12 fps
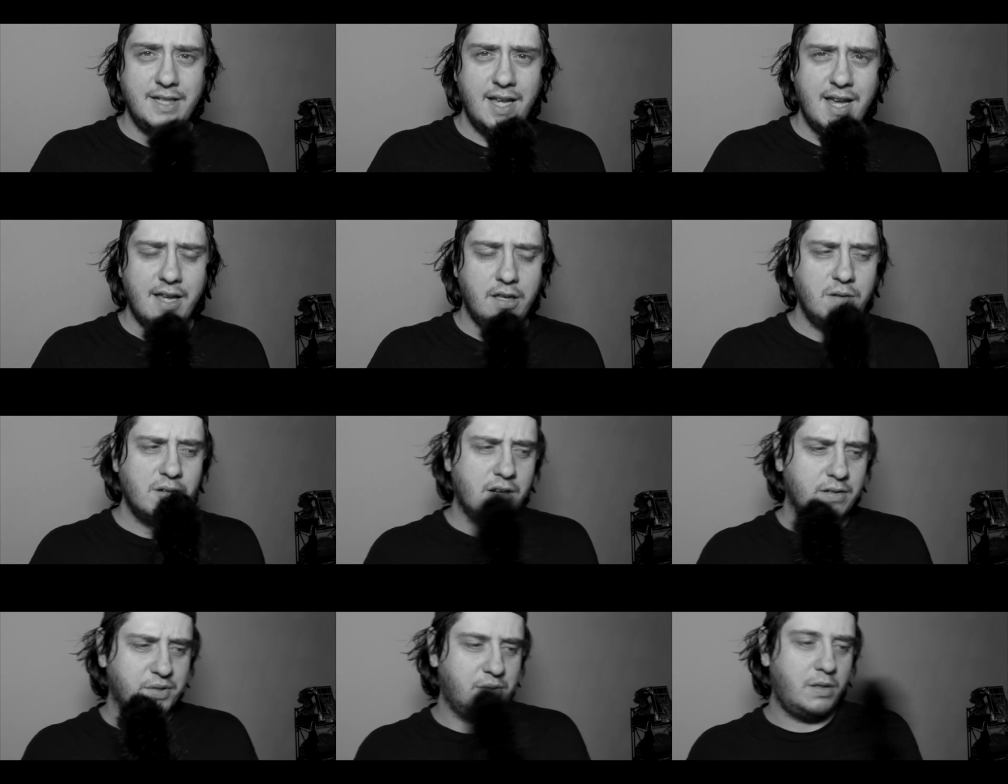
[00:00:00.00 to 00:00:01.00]
but yeah,
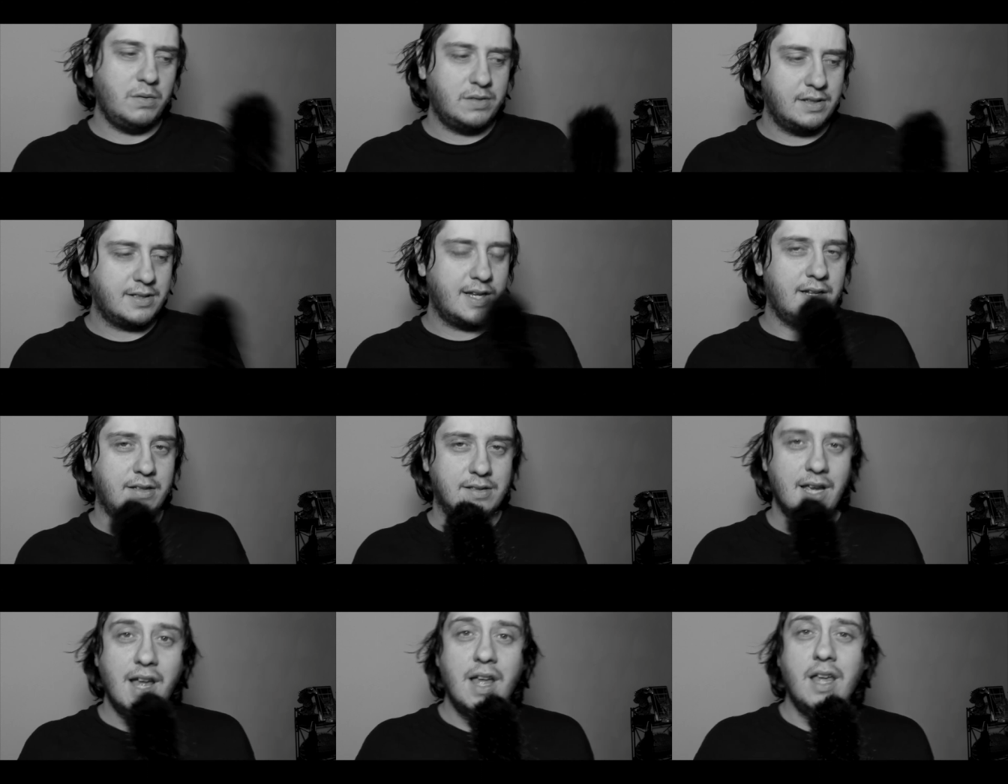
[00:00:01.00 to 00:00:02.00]
you could also use this
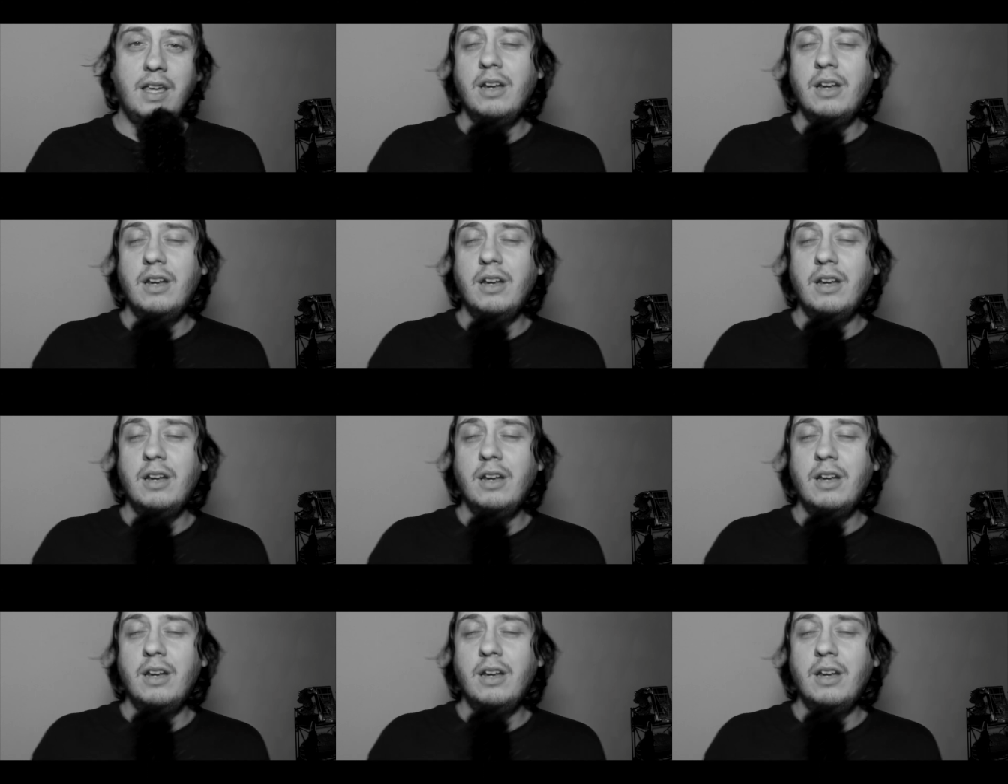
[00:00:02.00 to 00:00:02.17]
as,